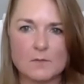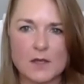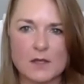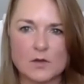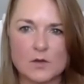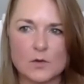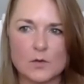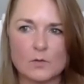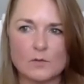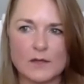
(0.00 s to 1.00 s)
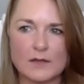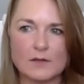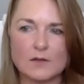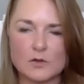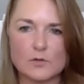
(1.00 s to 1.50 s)
that you, like,
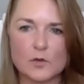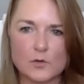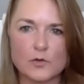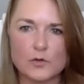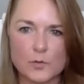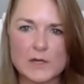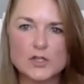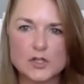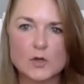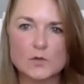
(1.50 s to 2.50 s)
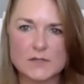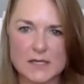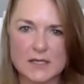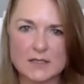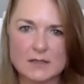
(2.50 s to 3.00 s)
you're 3 shows
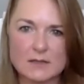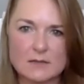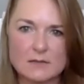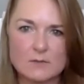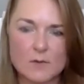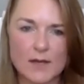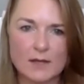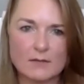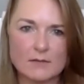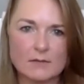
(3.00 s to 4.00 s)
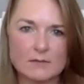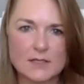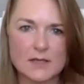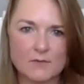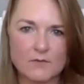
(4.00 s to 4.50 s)
in, right, to
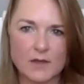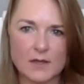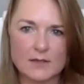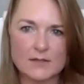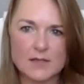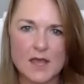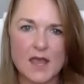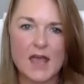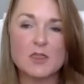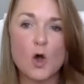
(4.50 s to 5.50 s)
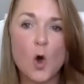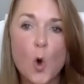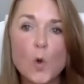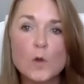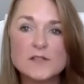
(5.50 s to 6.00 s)
Netflix, and the
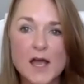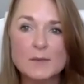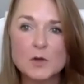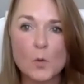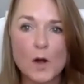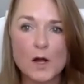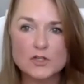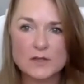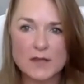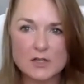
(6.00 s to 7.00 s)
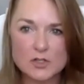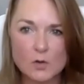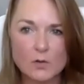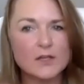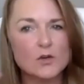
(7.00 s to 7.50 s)
whole time you're watching that show,
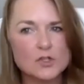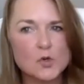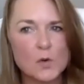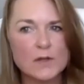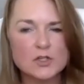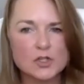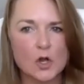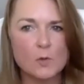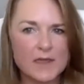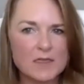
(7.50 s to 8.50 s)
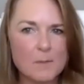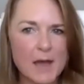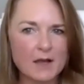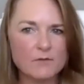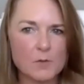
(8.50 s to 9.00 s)
like, you're enjoying the show, but in the
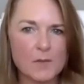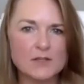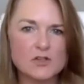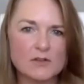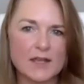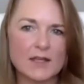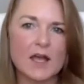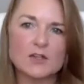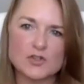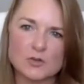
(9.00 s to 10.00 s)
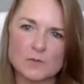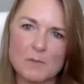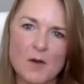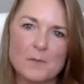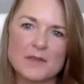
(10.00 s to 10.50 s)
back of your mind, you're like, I should be
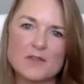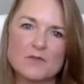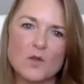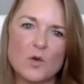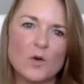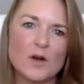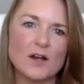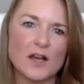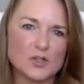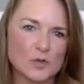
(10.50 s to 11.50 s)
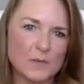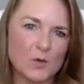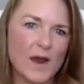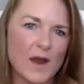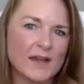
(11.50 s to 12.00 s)
mopping the floor. I should be
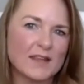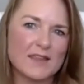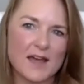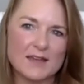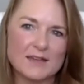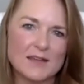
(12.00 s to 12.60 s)
writing that